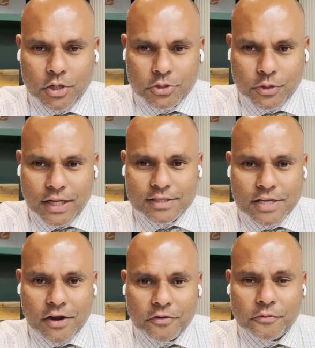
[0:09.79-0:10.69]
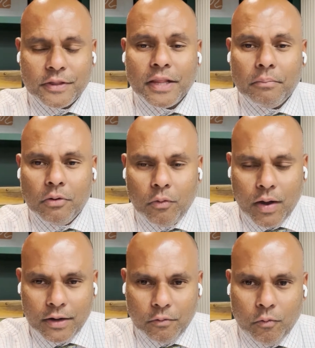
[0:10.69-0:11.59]
So let's start off with number
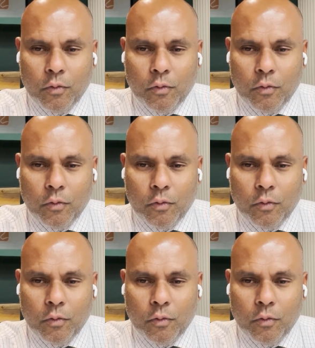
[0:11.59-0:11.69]
one.